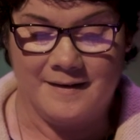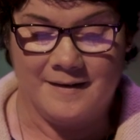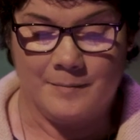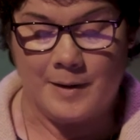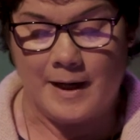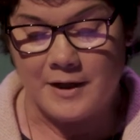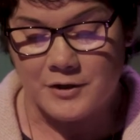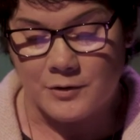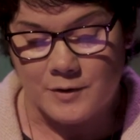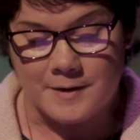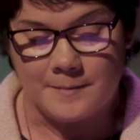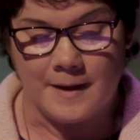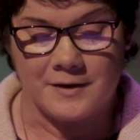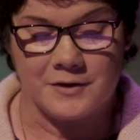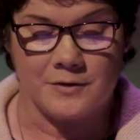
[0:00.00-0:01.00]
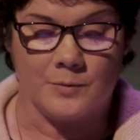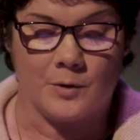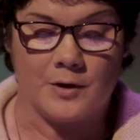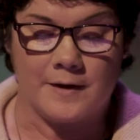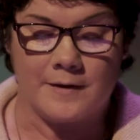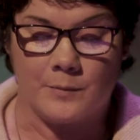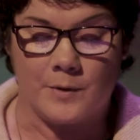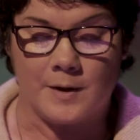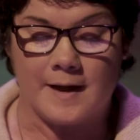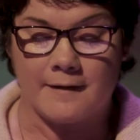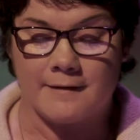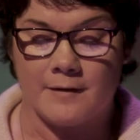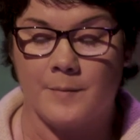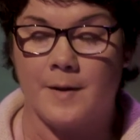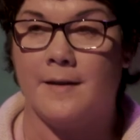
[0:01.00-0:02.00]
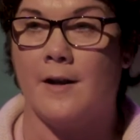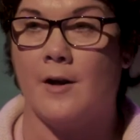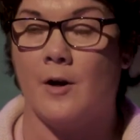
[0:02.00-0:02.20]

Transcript: But I told him not to worry, that we'd get some in the